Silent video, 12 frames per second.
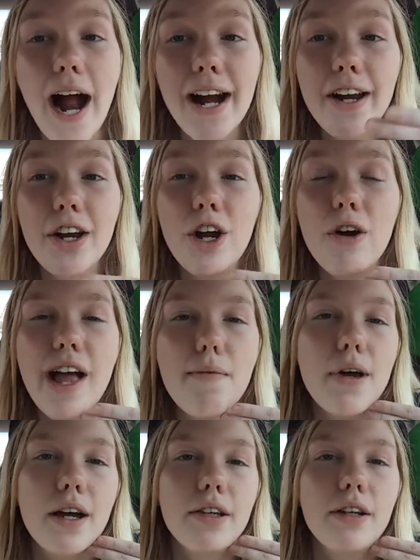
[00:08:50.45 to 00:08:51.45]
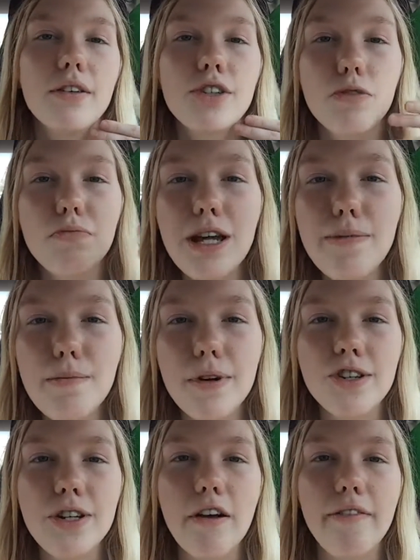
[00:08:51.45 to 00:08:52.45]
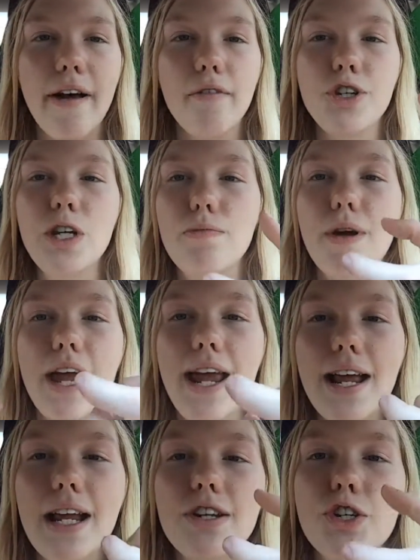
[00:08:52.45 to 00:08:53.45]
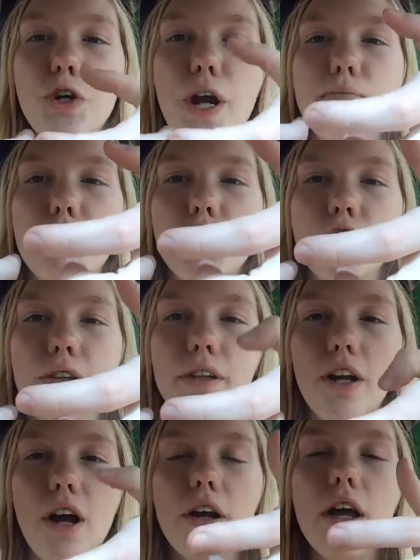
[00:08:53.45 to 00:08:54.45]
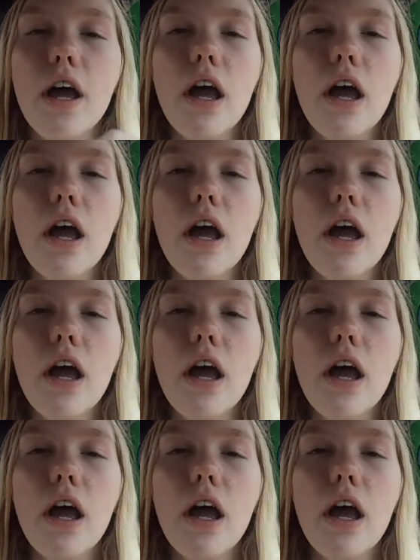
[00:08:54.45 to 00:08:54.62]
I didn't know that back then. So maybe myself, I was using my hands to try to push the lid on.